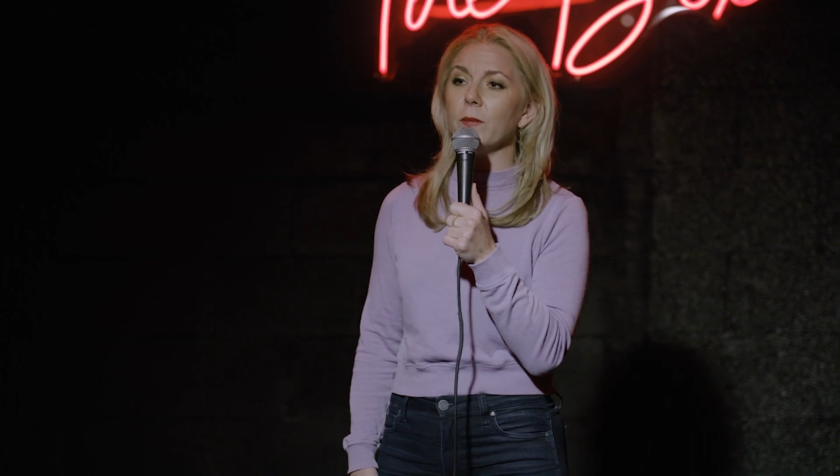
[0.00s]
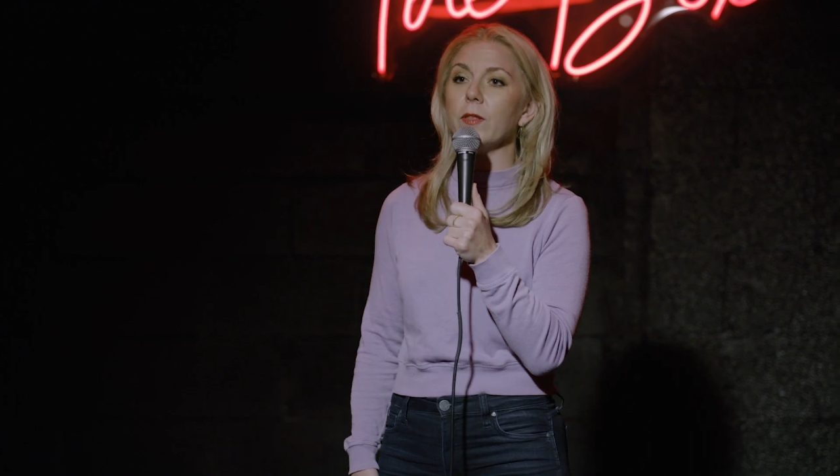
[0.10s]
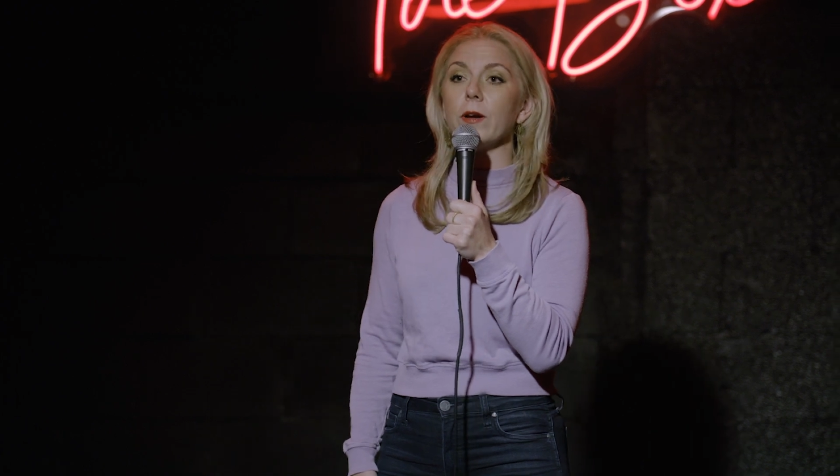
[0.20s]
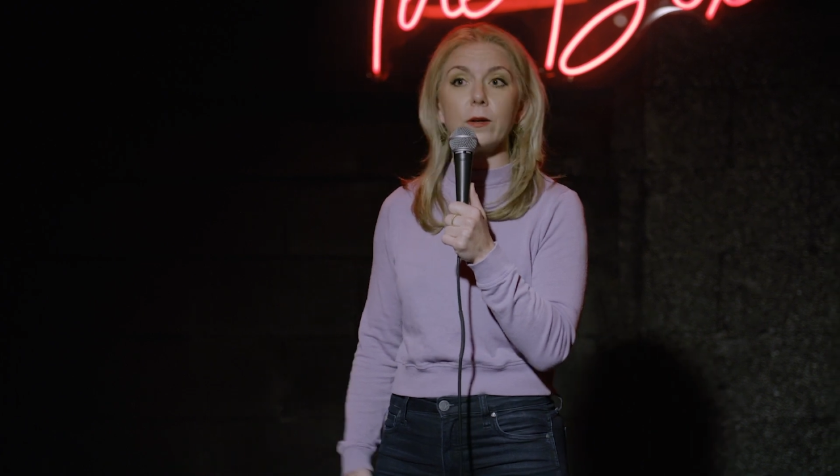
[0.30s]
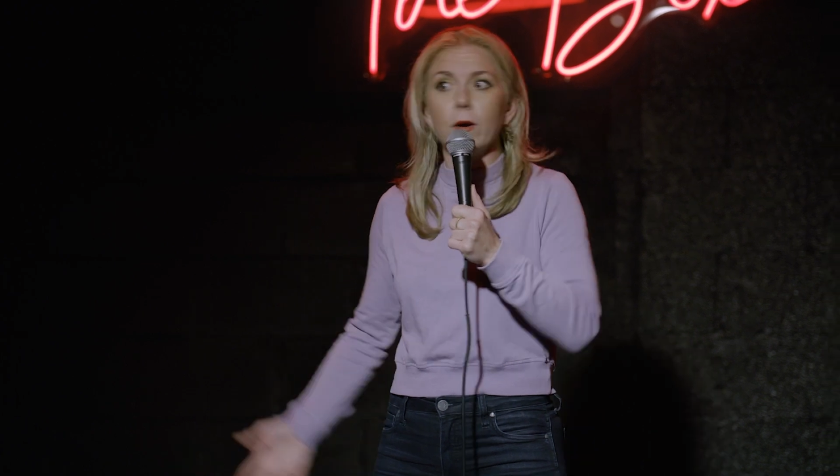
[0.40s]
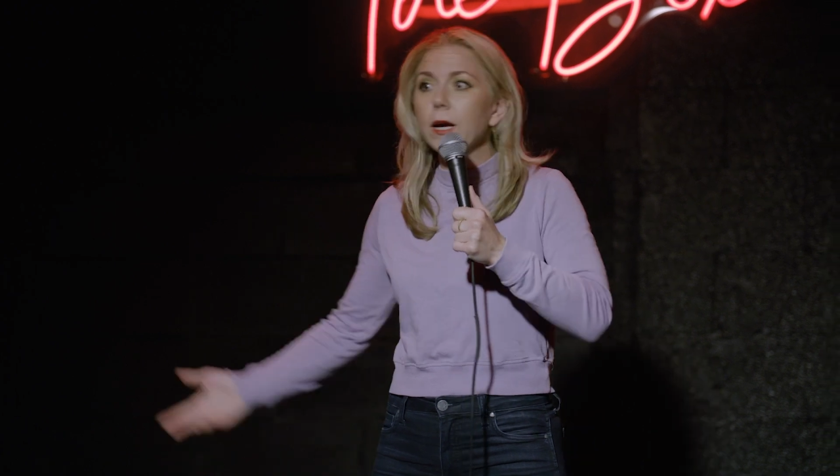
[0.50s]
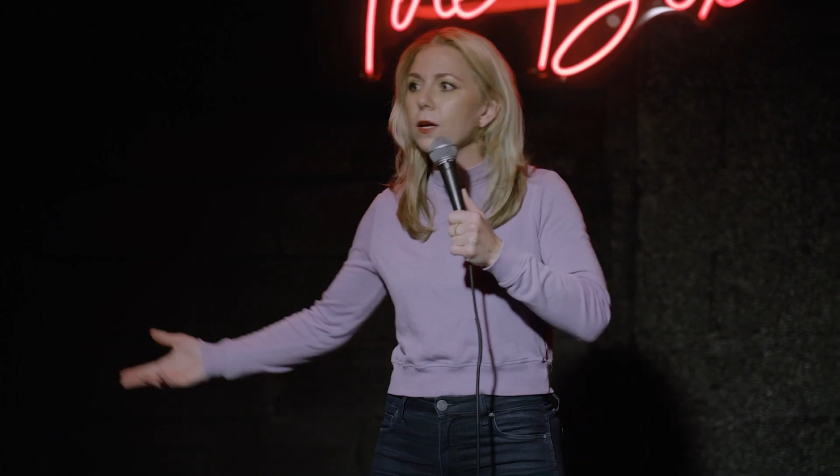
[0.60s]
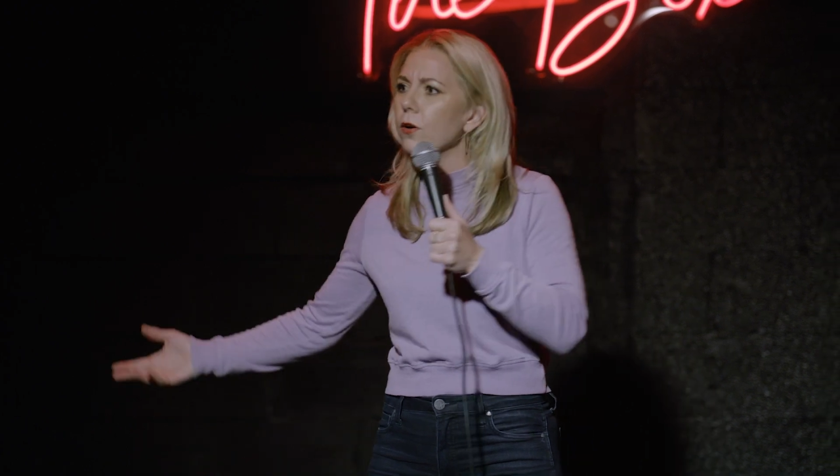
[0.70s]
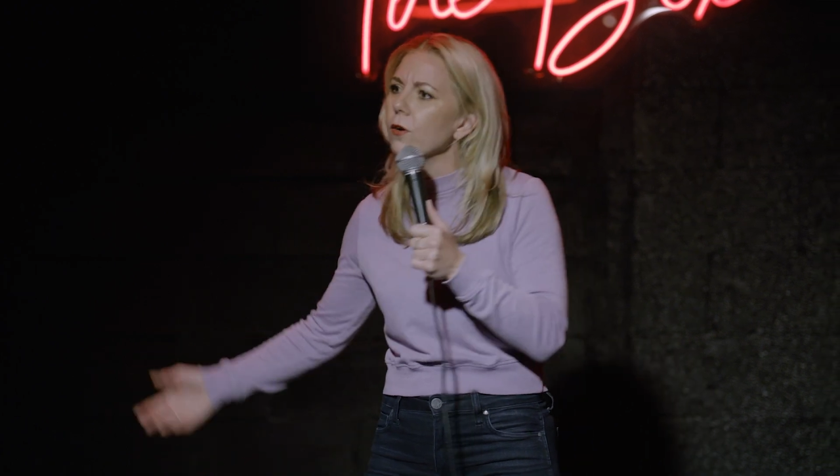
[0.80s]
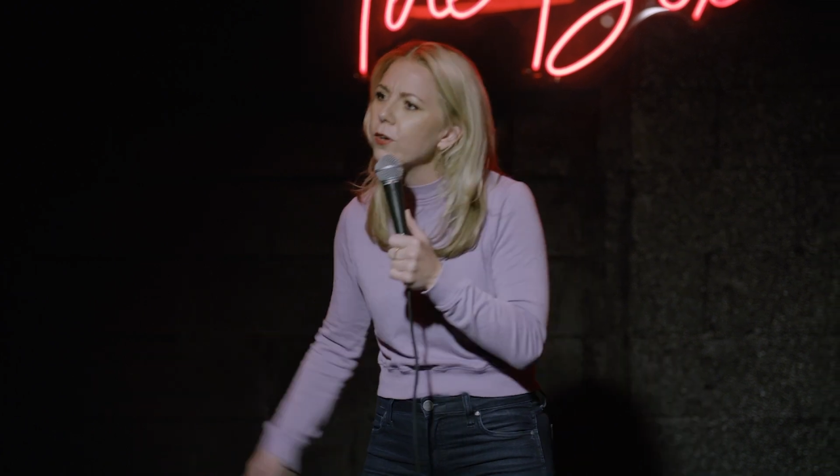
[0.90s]
And they're like,
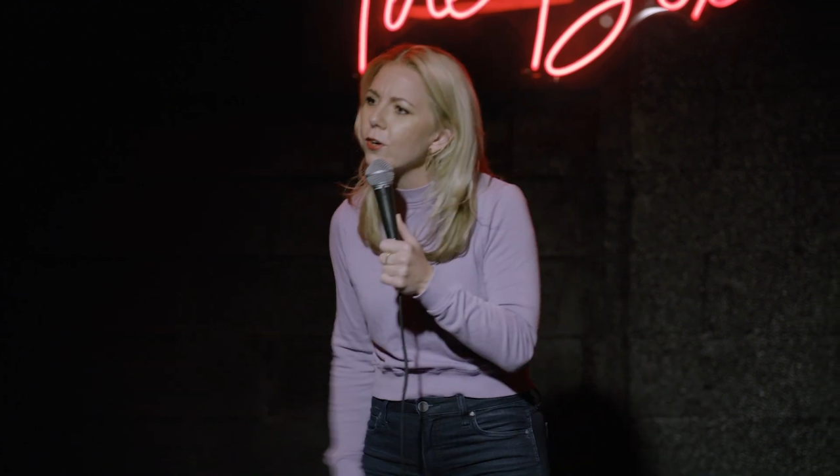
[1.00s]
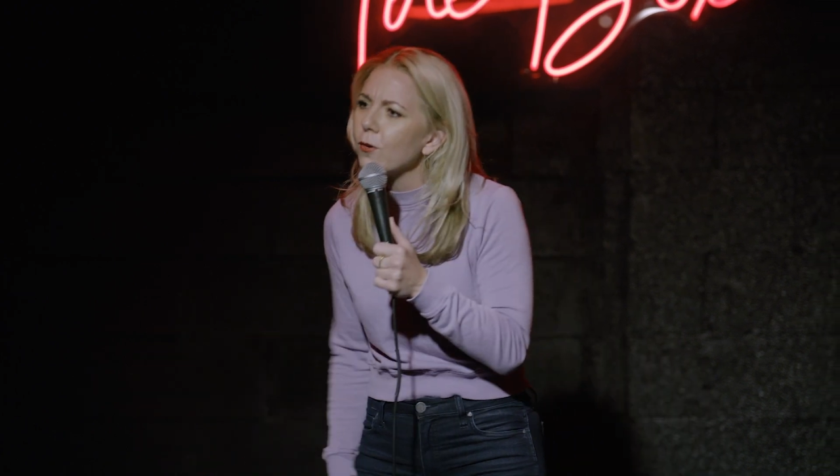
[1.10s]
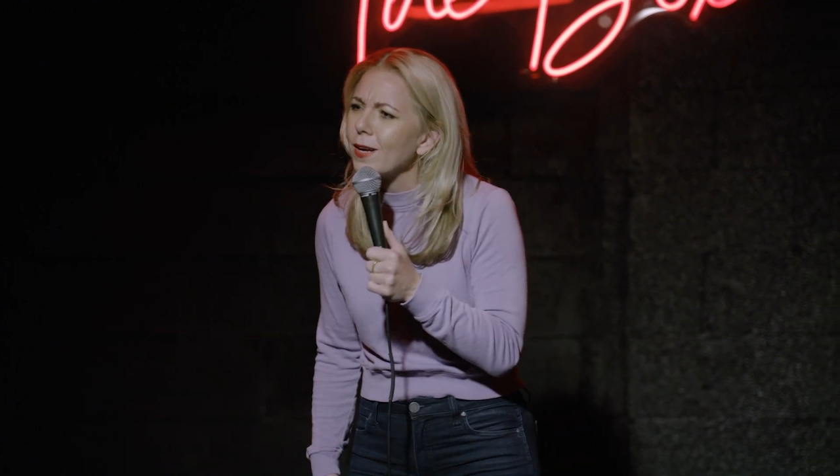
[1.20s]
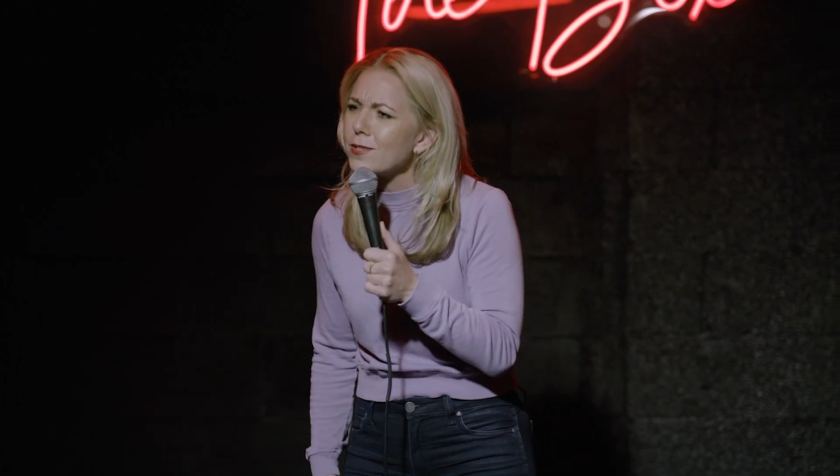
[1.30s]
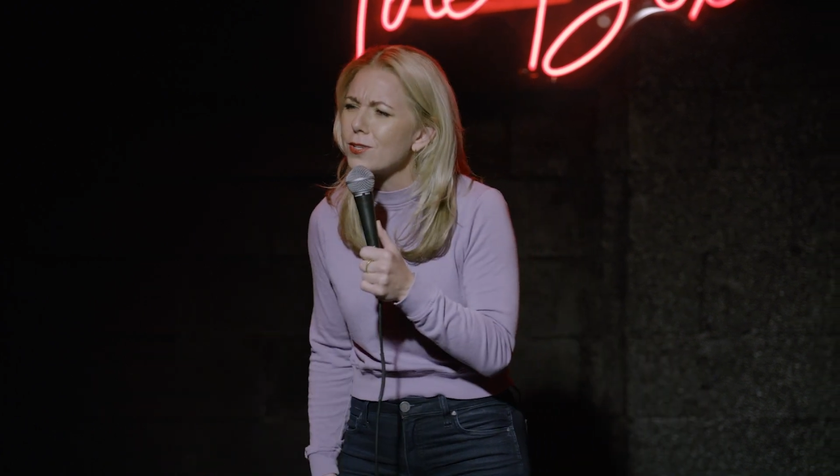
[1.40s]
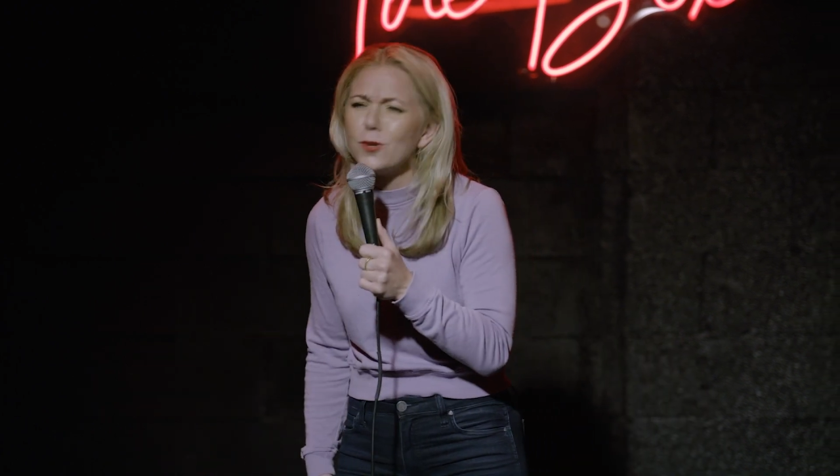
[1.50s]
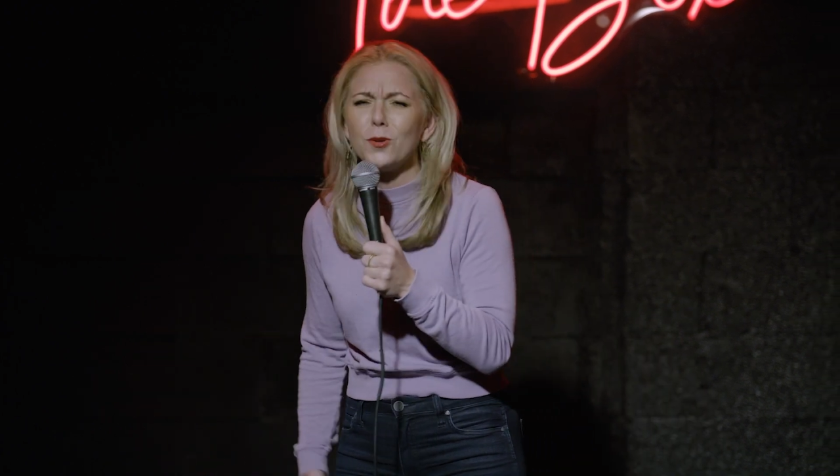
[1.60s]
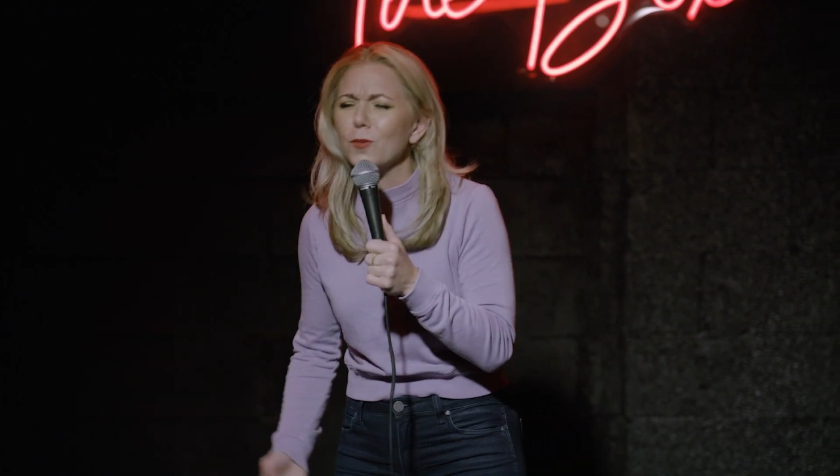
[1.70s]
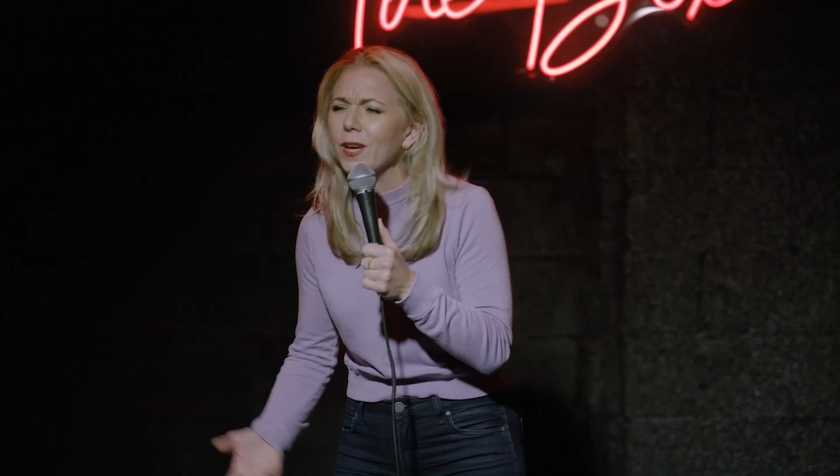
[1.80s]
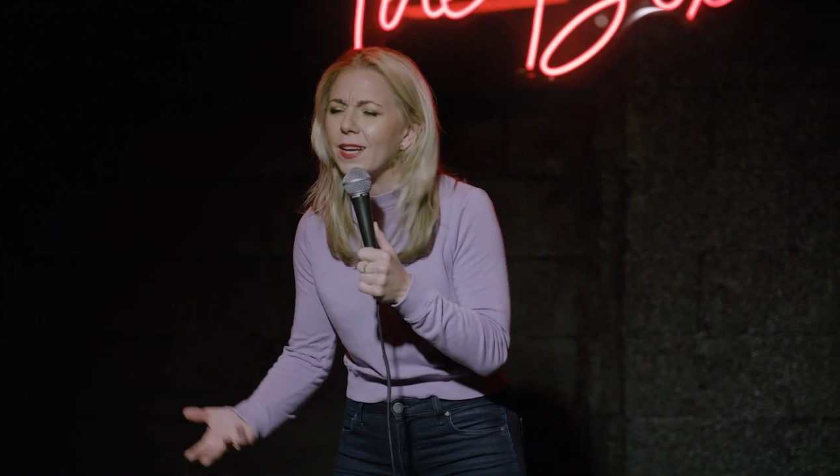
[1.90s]
great, you're under arrest too,
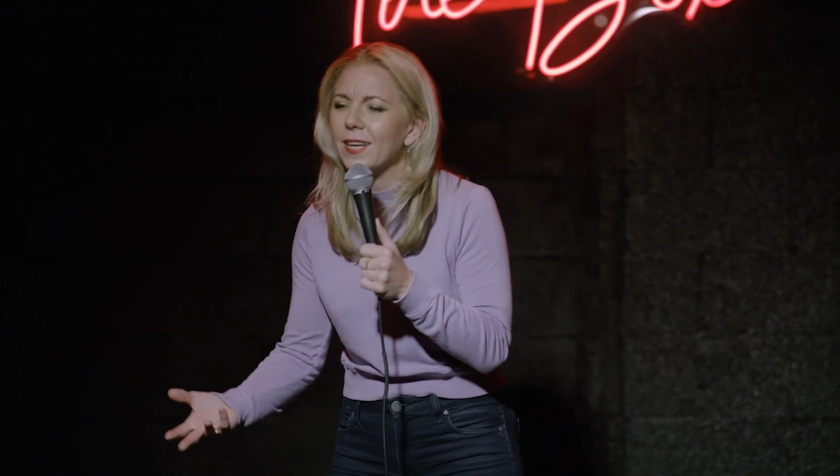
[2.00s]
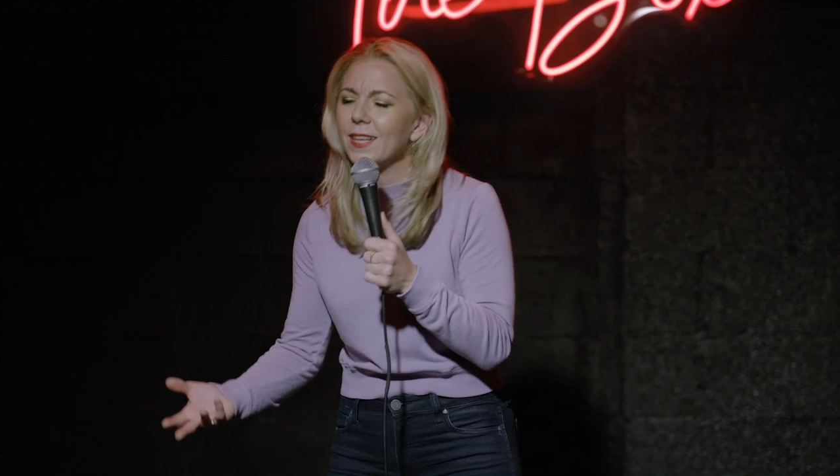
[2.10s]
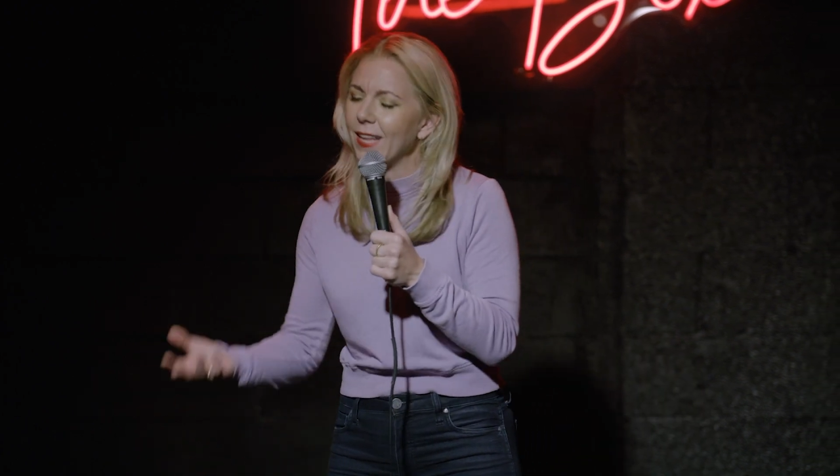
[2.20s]
you idiot.